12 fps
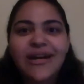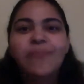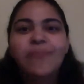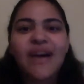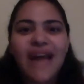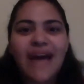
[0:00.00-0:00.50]

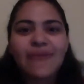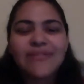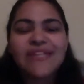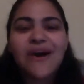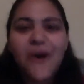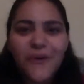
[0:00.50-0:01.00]
But I was
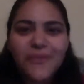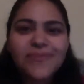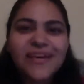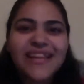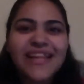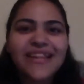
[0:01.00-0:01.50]

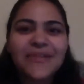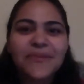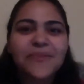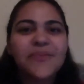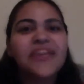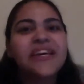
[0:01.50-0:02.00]
hoping that there
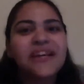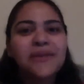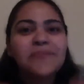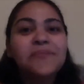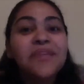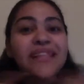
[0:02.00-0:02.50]
would be a
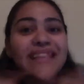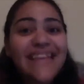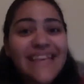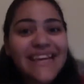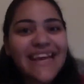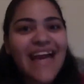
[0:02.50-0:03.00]

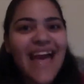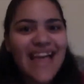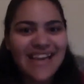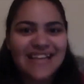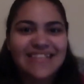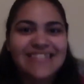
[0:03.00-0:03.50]
complete
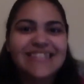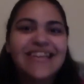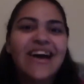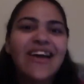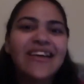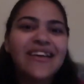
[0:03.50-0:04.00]
end,
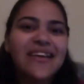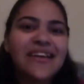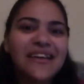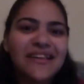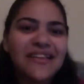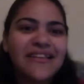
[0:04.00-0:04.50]
not
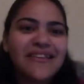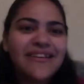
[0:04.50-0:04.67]
a